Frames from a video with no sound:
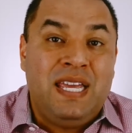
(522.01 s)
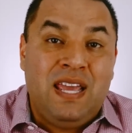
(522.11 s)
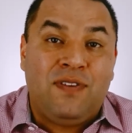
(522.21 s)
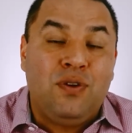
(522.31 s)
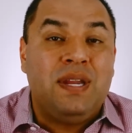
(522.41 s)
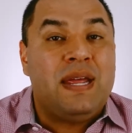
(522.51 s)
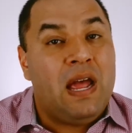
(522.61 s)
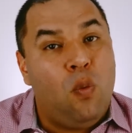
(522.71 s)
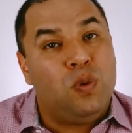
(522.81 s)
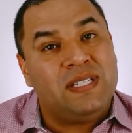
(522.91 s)
If you need
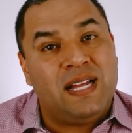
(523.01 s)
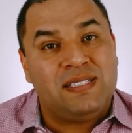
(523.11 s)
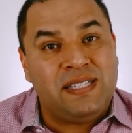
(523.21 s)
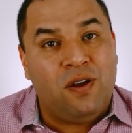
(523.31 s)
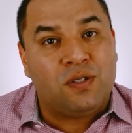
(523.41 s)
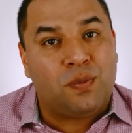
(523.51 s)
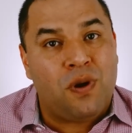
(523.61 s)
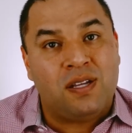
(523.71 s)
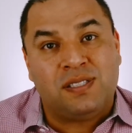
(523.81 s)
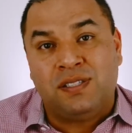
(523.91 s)
help with that sales
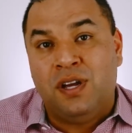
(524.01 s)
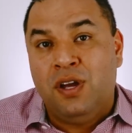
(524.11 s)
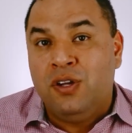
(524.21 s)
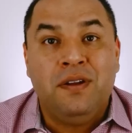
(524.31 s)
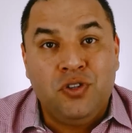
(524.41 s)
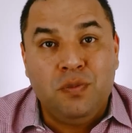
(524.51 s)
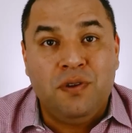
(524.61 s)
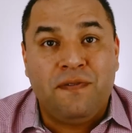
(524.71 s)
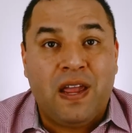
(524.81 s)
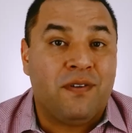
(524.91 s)
process, do me
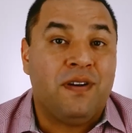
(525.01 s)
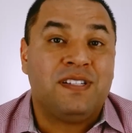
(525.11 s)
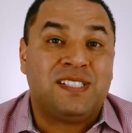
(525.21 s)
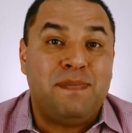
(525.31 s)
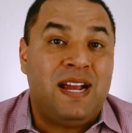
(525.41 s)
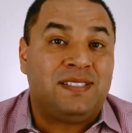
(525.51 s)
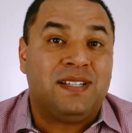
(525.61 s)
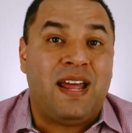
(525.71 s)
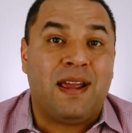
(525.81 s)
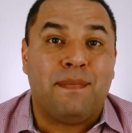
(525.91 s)
a favor, smash the
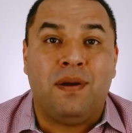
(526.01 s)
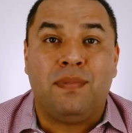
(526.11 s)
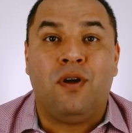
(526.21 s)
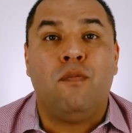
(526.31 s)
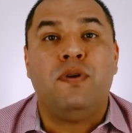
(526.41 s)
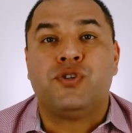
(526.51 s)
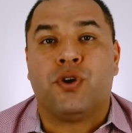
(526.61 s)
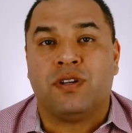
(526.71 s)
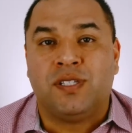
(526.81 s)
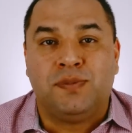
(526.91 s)
like button below. Be
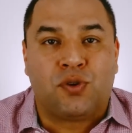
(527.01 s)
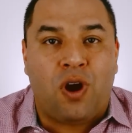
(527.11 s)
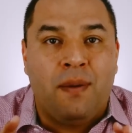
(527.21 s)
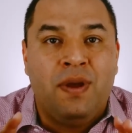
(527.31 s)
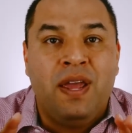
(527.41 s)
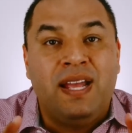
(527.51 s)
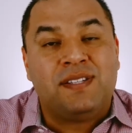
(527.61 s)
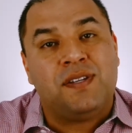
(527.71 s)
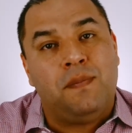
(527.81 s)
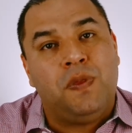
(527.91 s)
sure to subscribe. It's
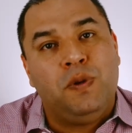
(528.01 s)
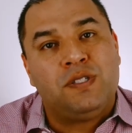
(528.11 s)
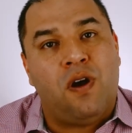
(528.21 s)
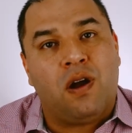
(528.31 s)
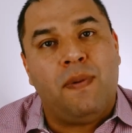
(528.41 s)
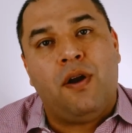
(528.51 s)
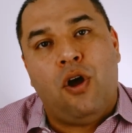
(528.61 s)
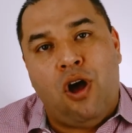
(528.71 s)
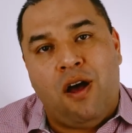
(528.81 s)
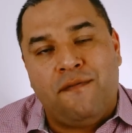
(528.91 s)
something we talk about
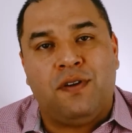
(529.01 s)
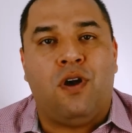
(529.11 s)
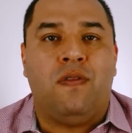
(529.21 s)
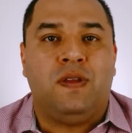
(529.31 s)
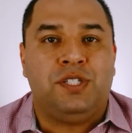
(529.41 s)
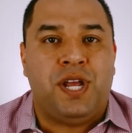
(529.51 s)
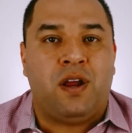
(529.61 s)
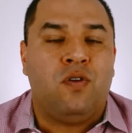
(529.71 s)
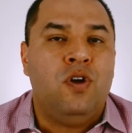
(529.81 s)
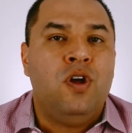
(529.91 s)
often on the
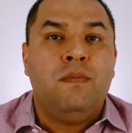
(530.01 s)
channel.